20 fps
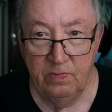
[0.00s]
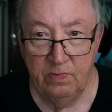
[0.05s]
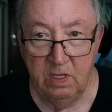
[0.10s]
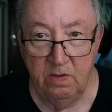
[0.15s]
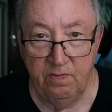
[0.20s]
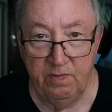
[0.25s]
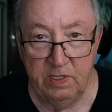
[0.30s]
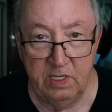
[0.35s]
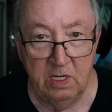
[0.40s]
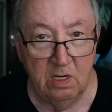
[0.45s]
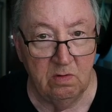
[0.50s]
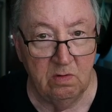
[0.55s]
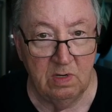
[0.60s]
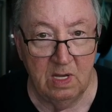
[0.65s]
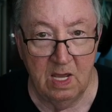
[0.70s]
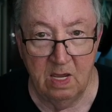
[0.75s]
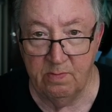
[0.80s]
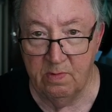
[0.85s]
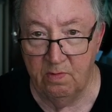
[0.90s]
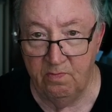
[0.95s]
If you don't
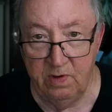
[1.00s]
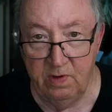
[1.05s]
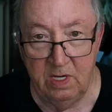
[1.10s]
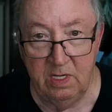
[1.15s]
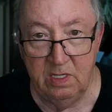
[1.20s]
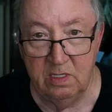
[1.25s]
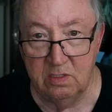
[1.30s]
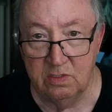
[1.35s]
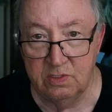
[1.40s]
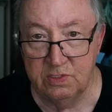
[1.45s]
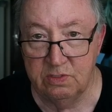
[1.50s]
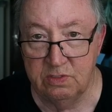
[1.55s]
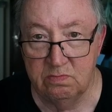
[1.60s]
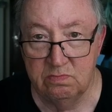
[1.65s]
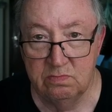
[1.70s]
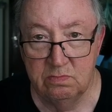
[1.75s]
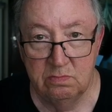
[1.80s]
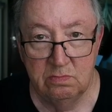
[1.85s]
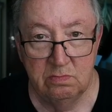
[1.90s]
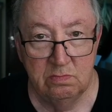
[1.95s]
like my videos,
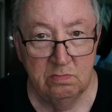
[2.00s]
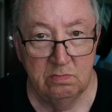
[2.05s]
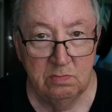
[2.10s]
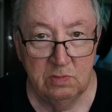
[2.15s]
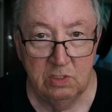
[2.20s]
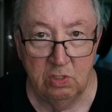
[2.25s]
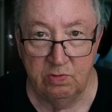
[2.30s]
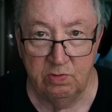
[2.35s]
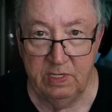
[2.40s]
go